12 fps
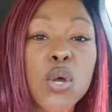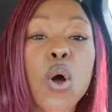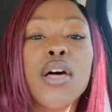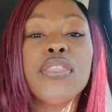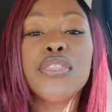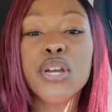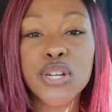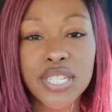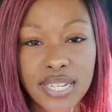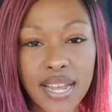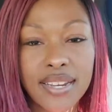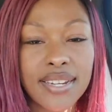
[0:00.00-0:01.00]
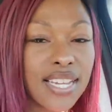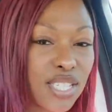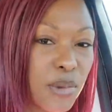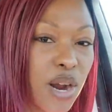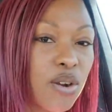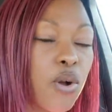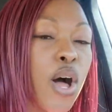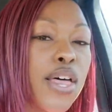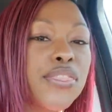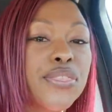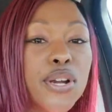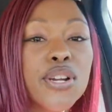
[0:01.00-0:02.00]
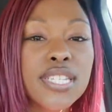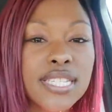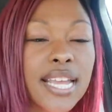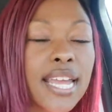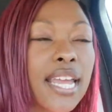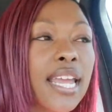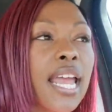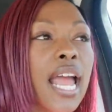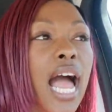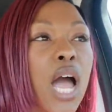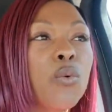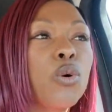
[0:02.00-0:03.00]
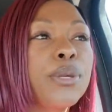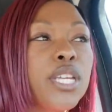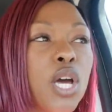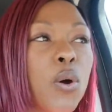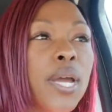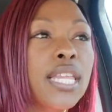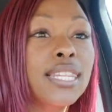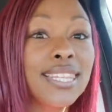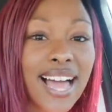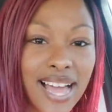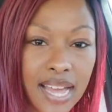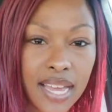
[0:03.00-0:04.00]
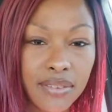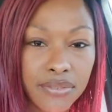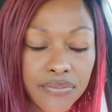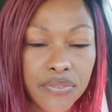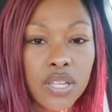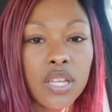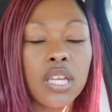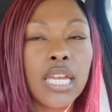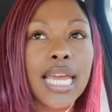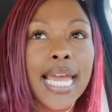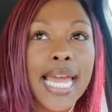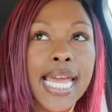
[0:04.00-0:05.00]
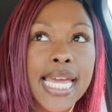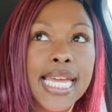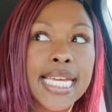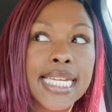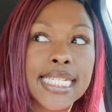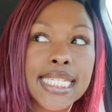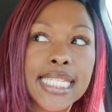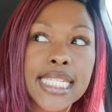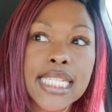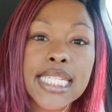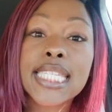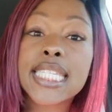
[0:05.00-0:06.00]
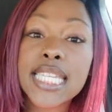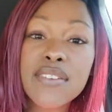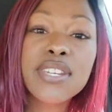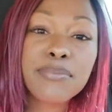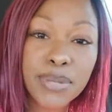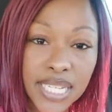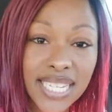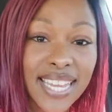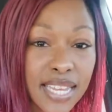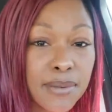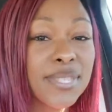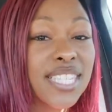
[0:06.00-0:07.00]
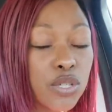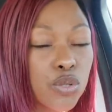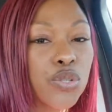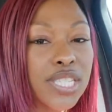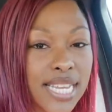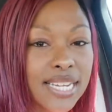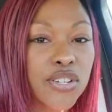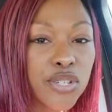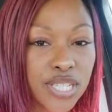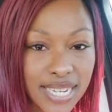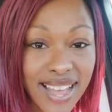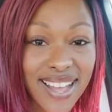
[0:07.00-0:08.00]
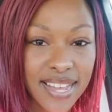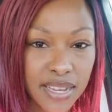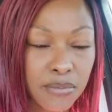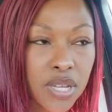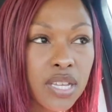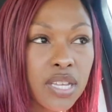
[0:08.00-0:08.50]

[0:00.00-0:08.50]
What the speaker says: on Thursday, not tomorrow, on Thursday, I will be going live at 7 p.m. Central Standard Time.